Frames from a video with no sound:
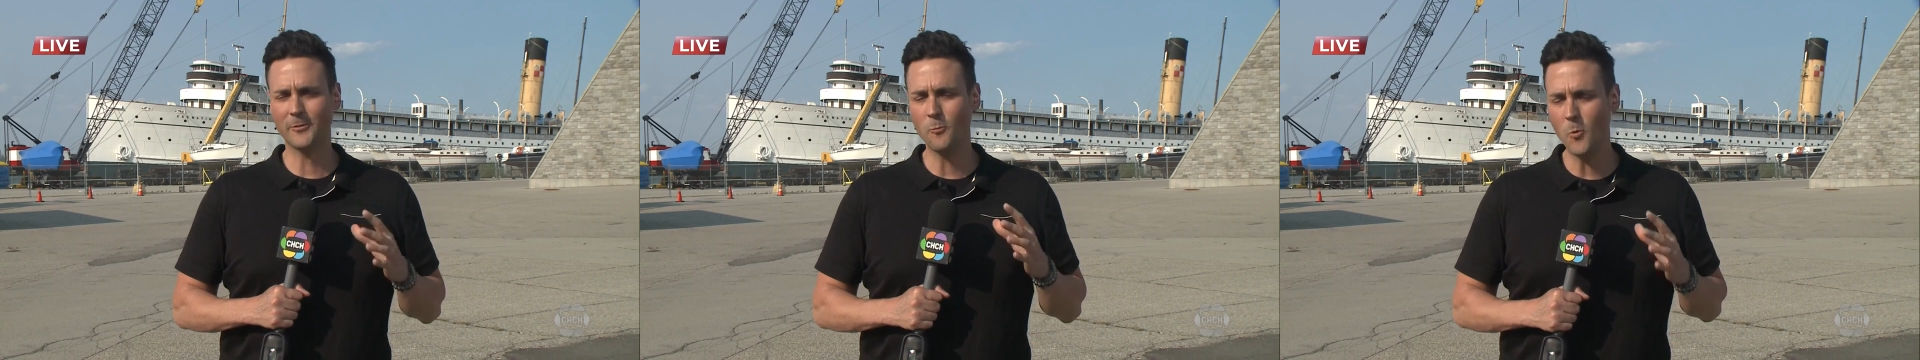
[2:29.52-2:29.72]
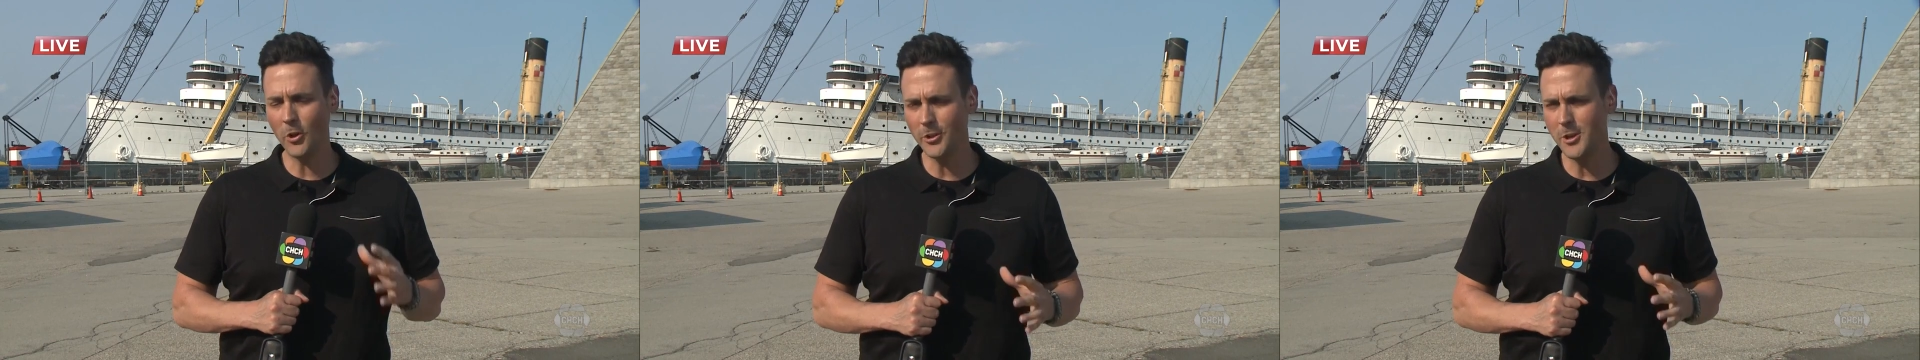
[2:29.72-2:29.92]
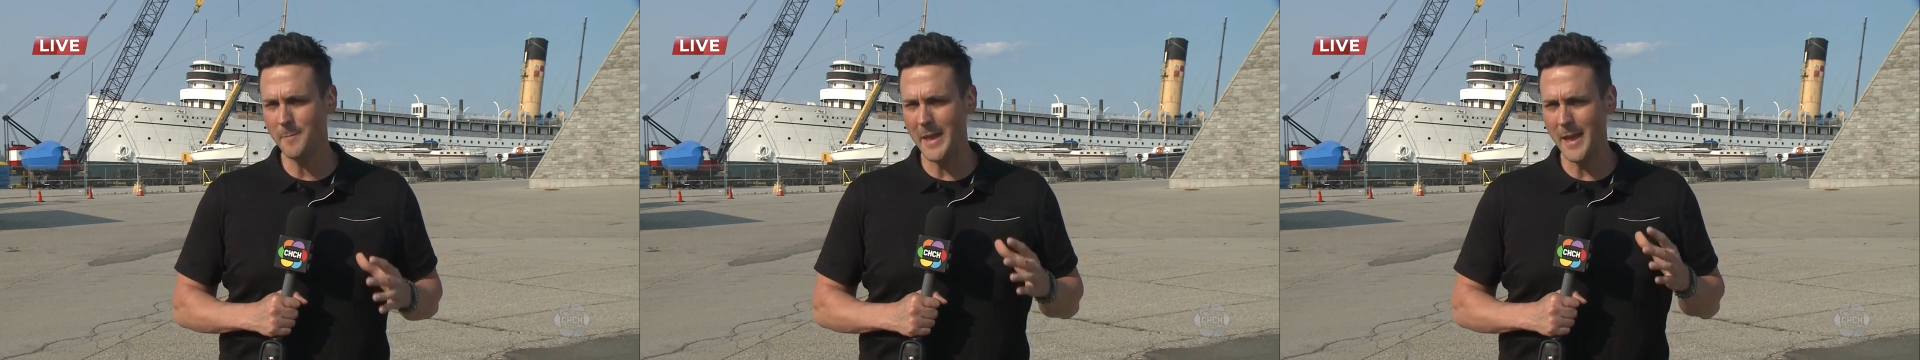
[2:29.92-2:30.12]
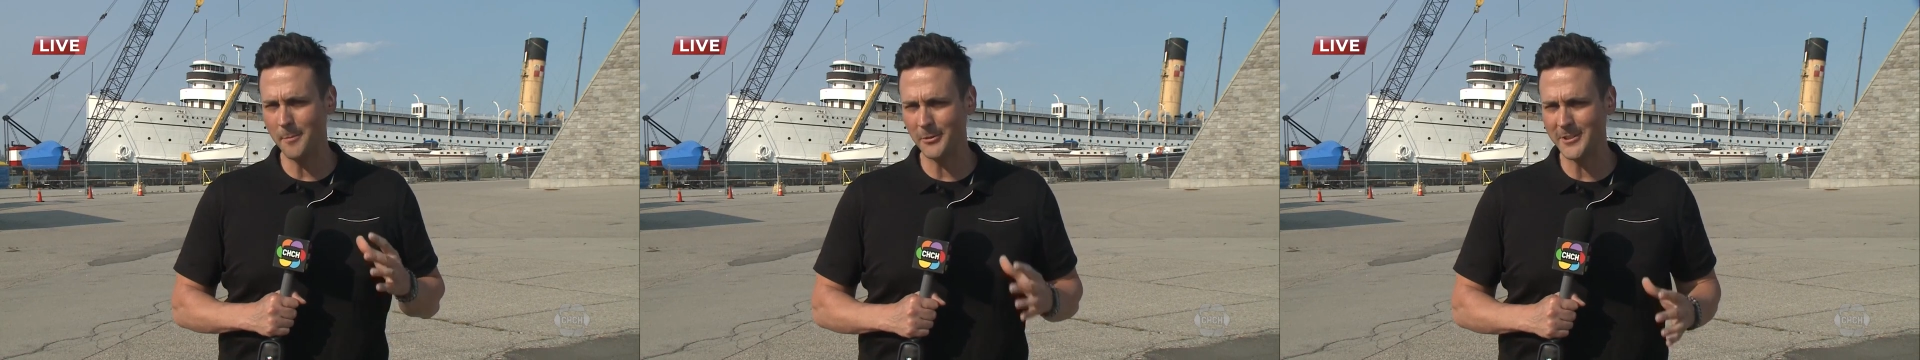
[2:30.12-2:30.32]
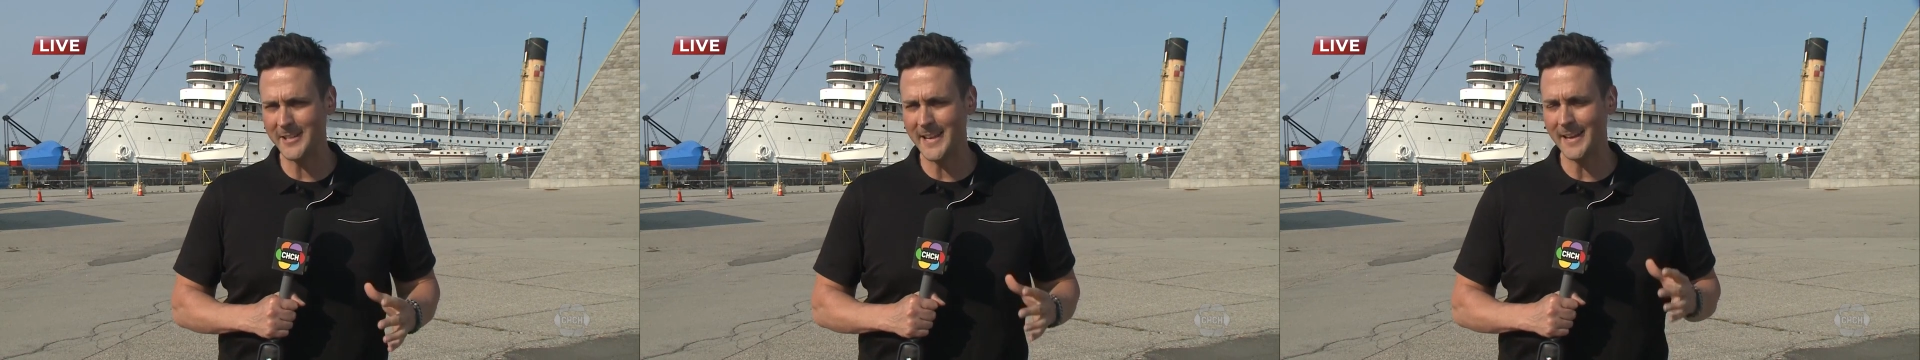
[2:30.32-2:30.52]
is, will you be
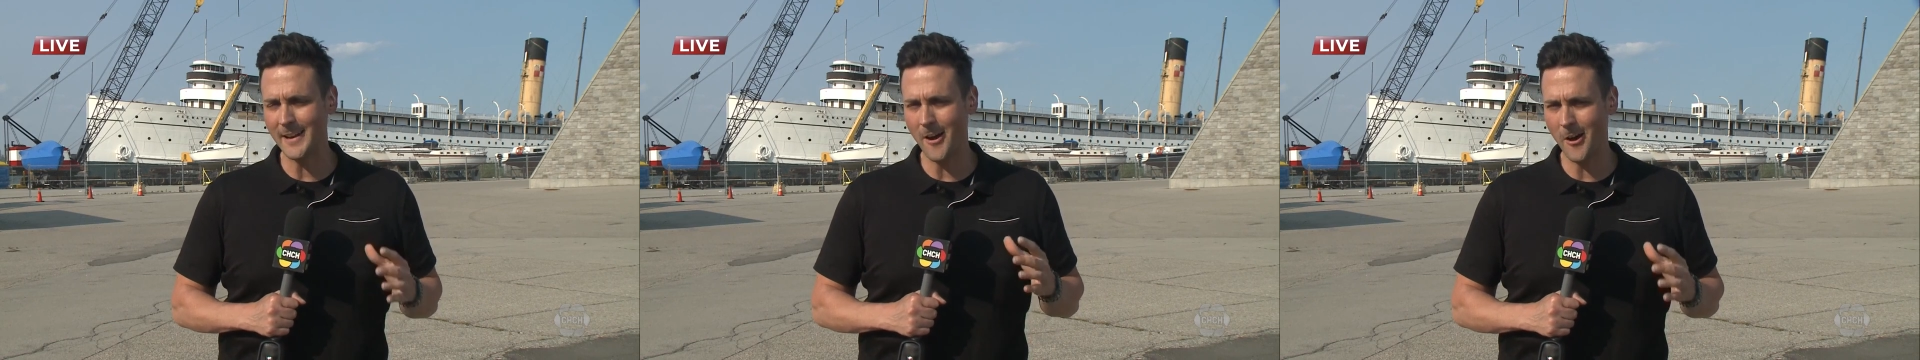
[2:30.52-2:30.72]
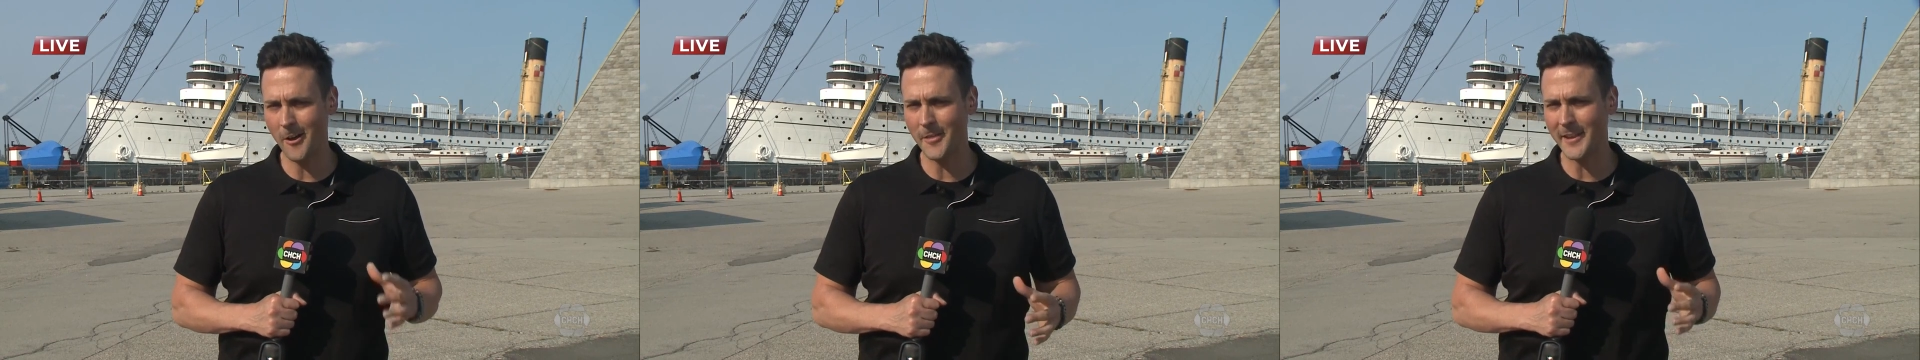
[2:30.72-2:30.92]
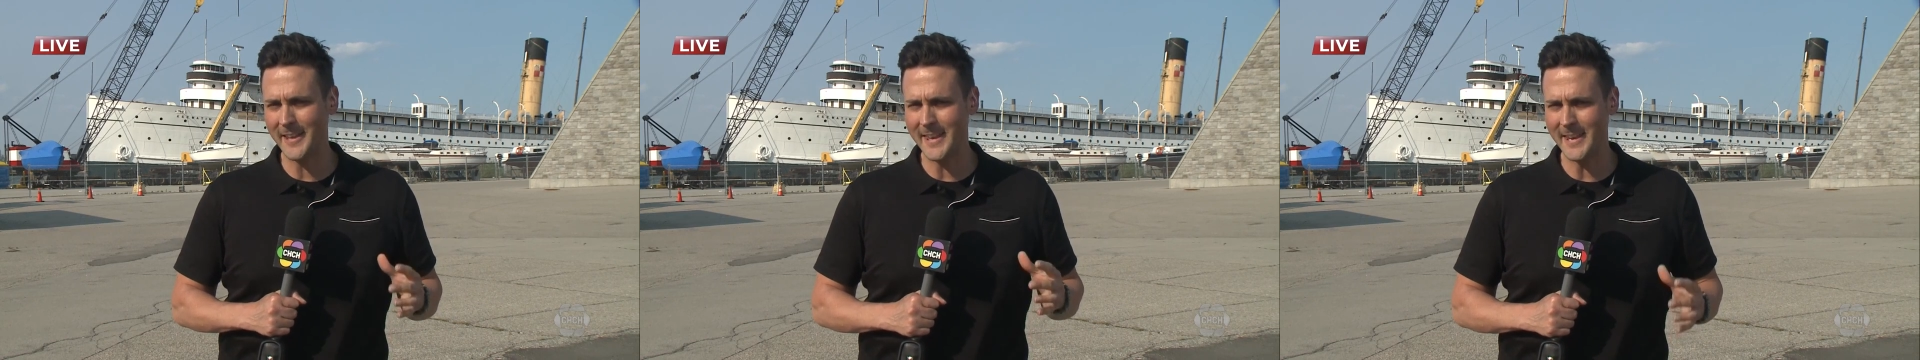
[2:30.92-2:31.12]
able to get on the